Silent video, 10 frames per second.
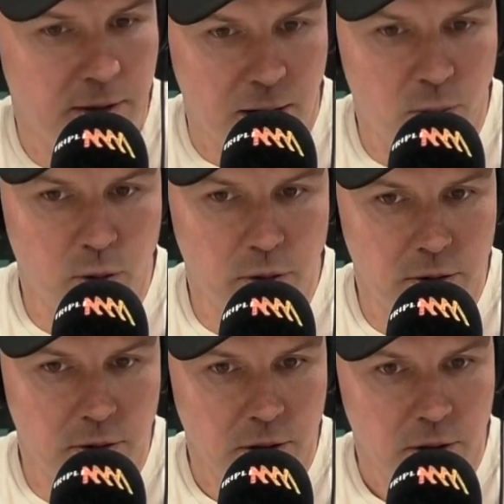they
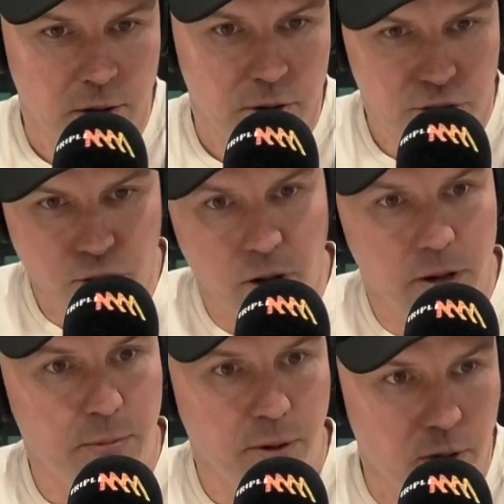would strike
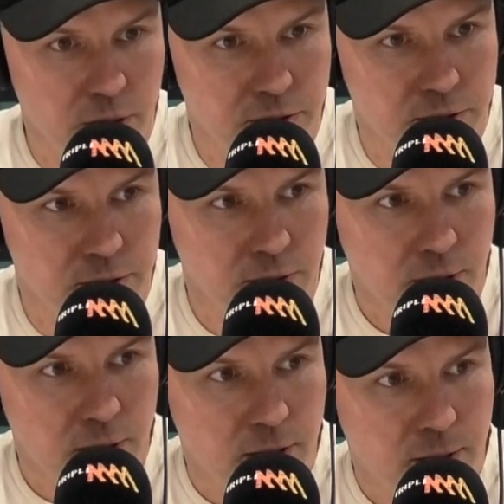a price,
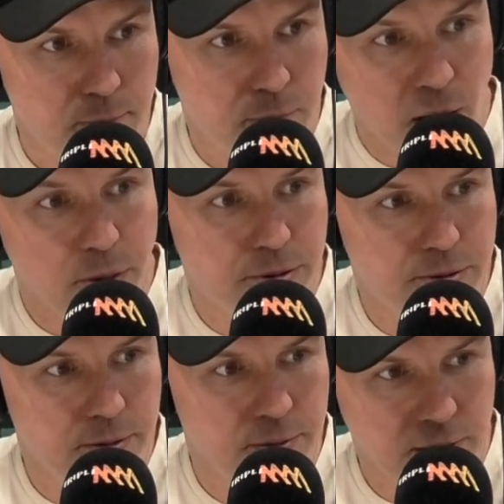
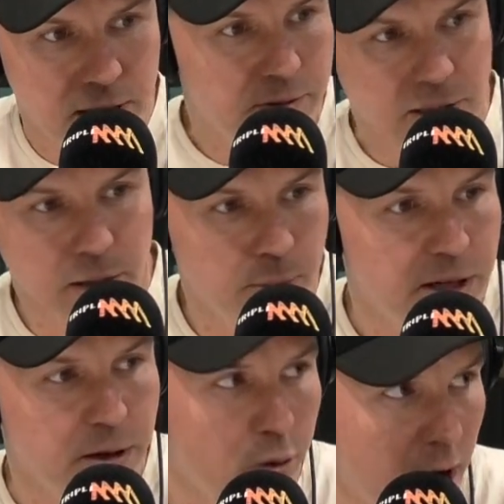both give a little
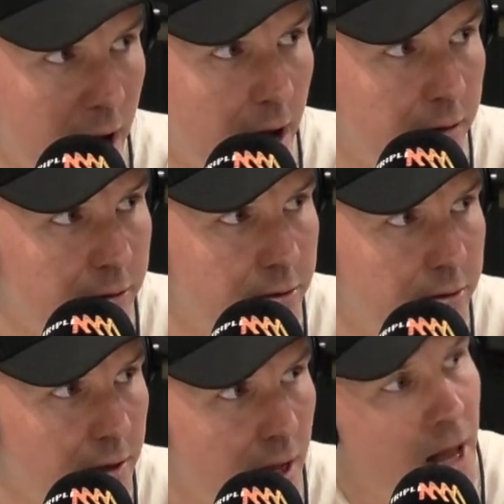bit of ground,
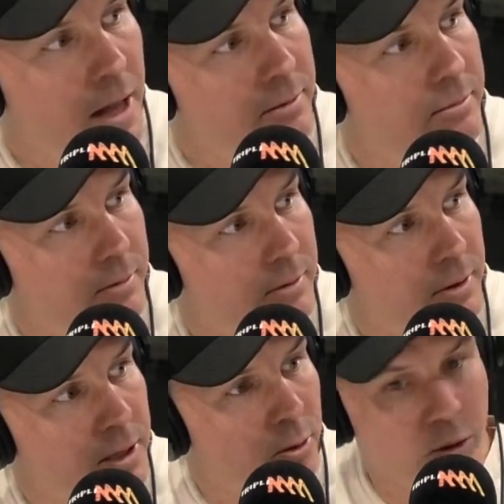and
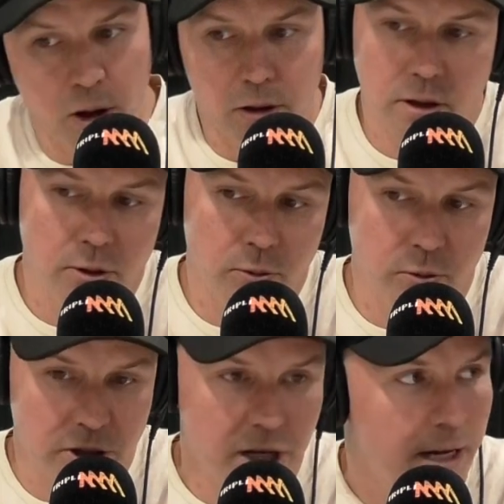in all likelihood it
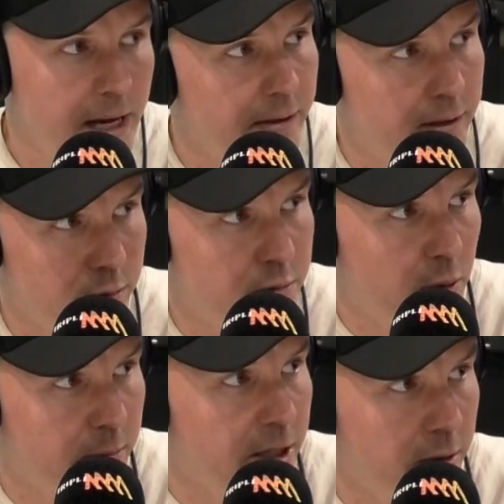would shake out that he was
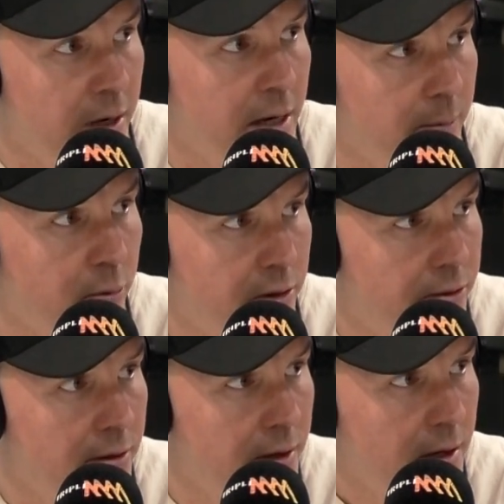probably going to end up
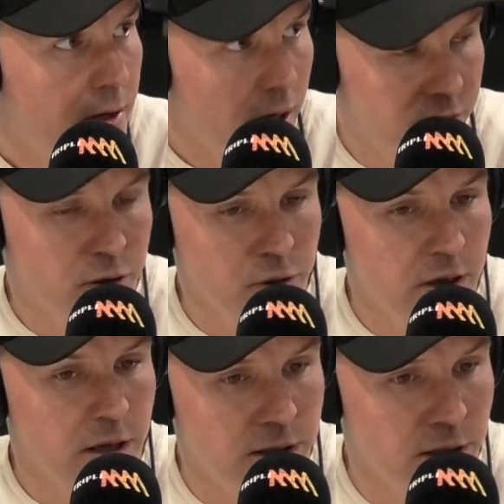with a
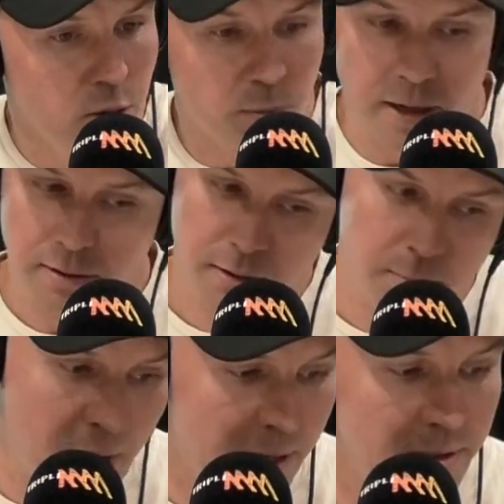two-year deal. But
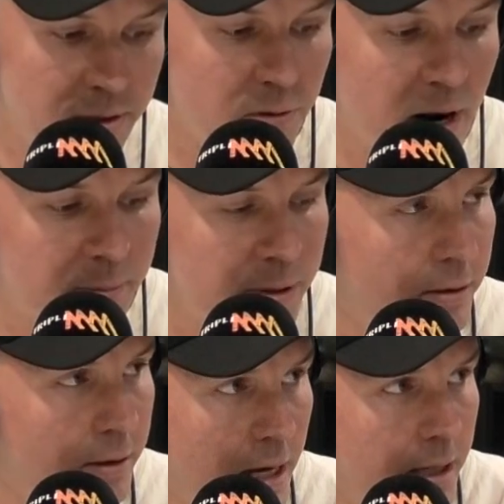the Bunnies are
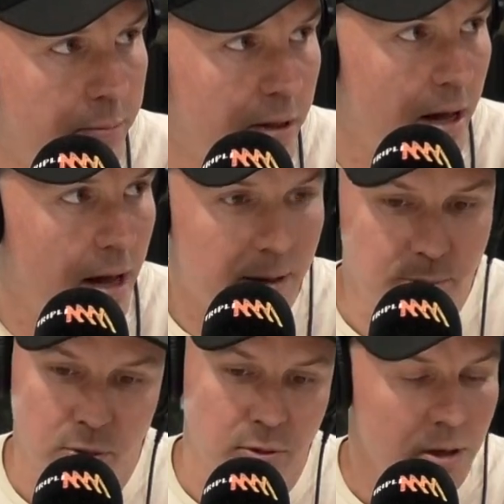adamant they're going to play
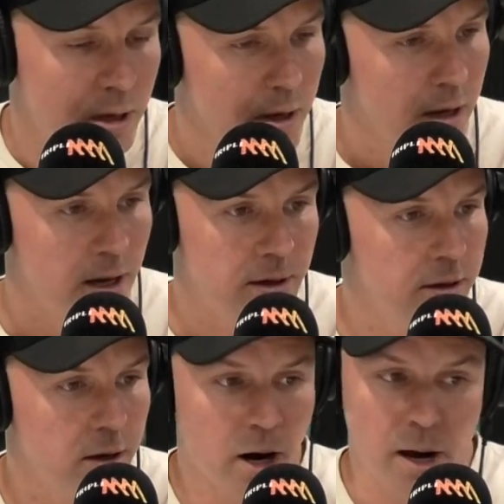hardball.
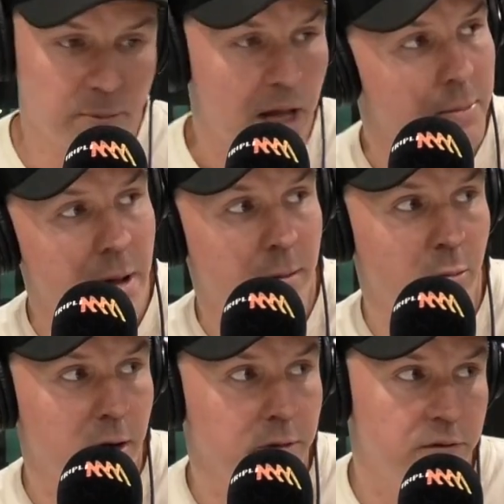And I don't blame
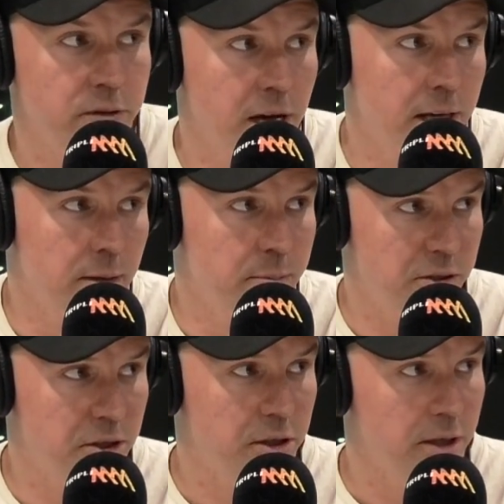Adam Reynolds for taking the
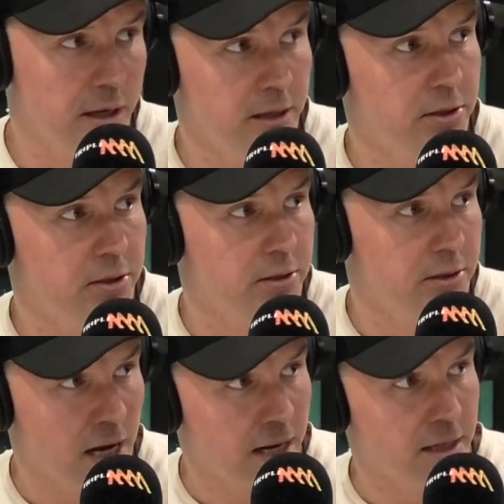position that he's
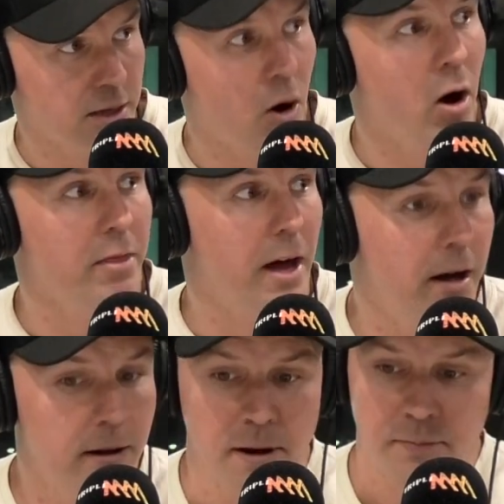taking
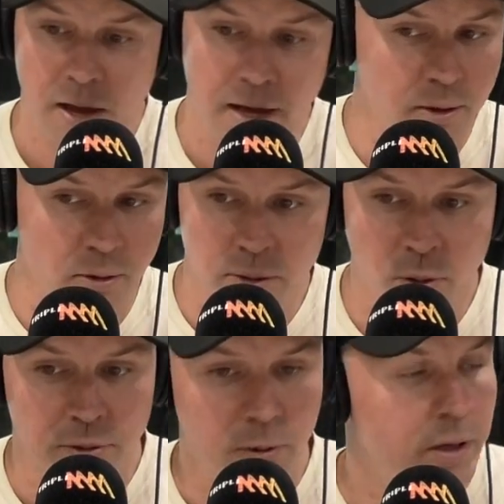either. Now you've got the
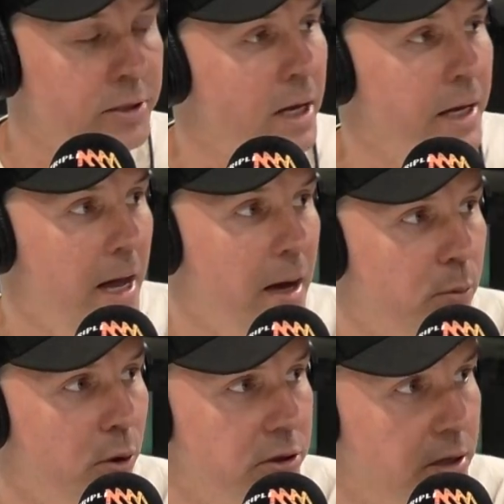North Queensland
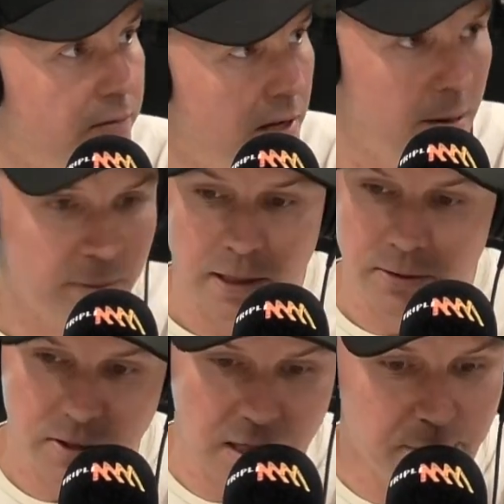Cowboys that have come in and said,